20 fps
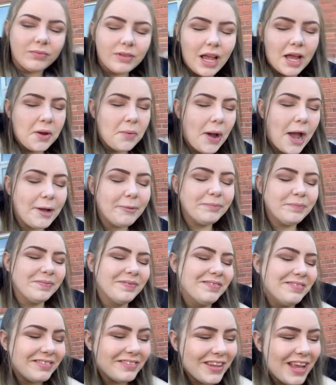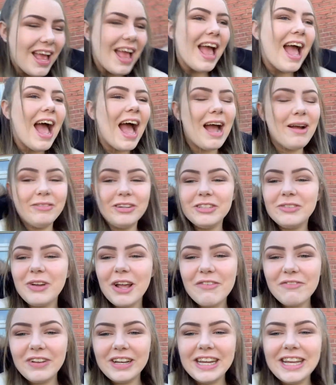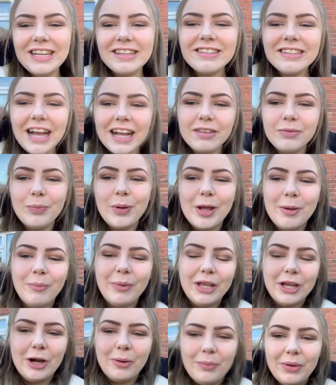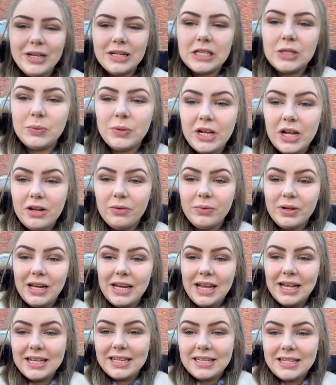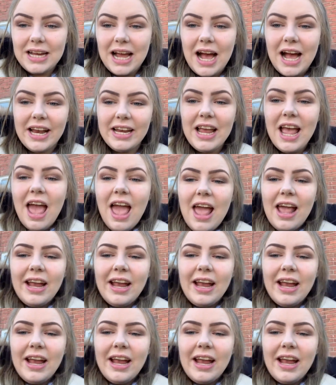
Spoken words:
Anyway, I'm just waiting for Leah's dad to pick me up because we're going with Leah's dad.